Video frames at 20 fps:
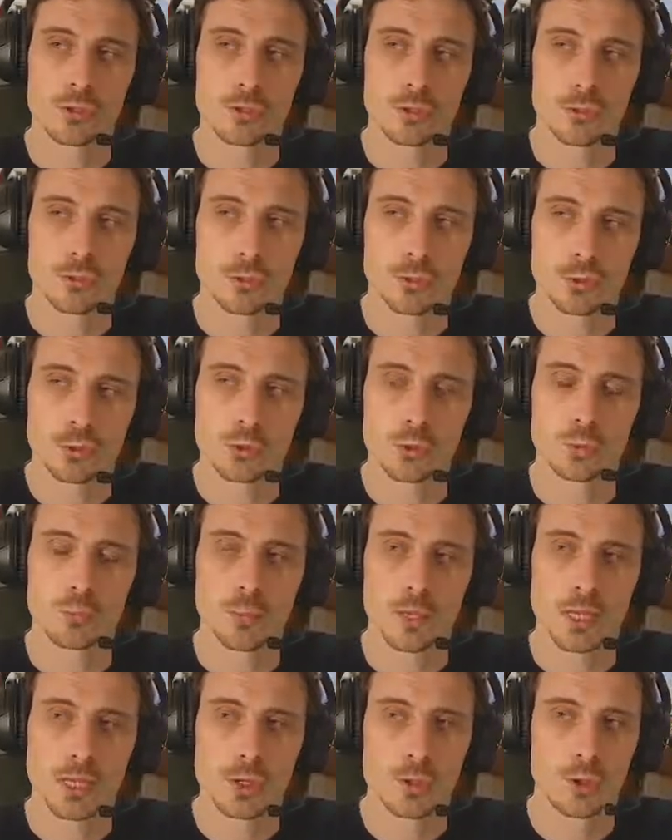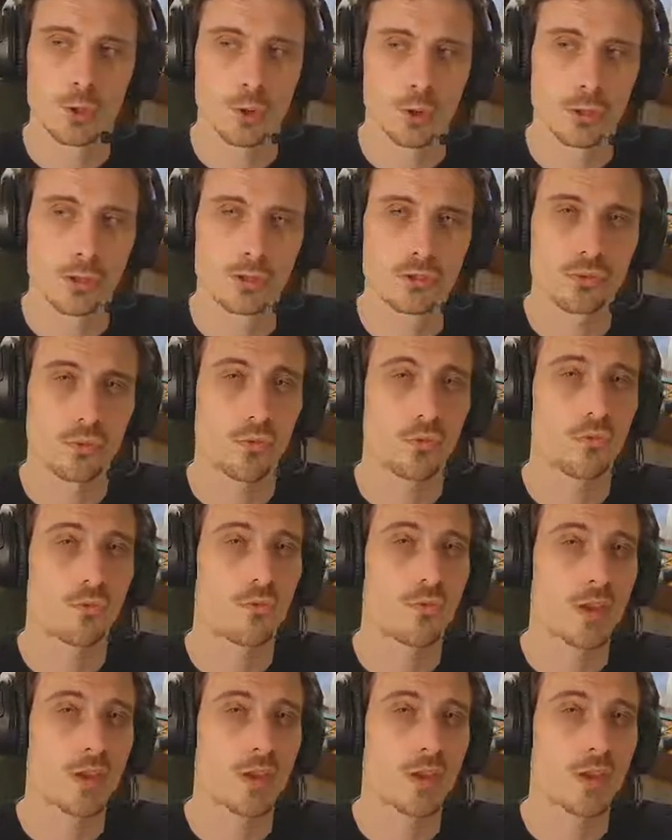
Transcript: you use to make coils from